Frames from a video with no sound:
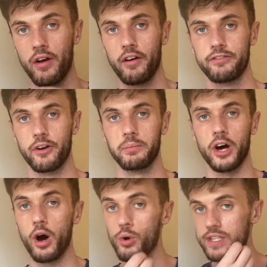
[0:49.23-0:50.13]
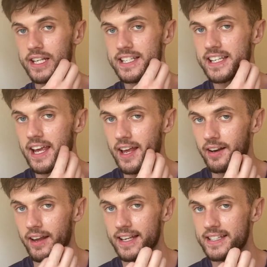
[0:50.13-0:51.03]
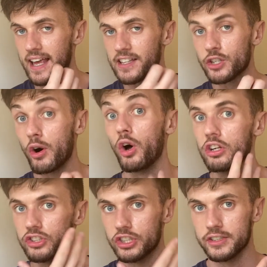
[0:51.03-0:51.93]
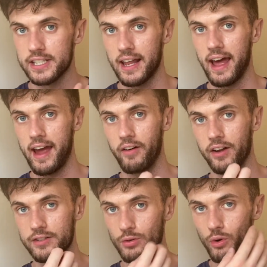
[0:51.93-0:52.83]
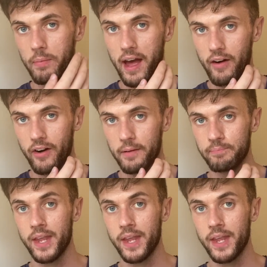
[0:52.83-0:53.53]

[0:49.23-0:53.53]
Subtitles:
from the holes in the skin, it sends collagen to that area to repair it.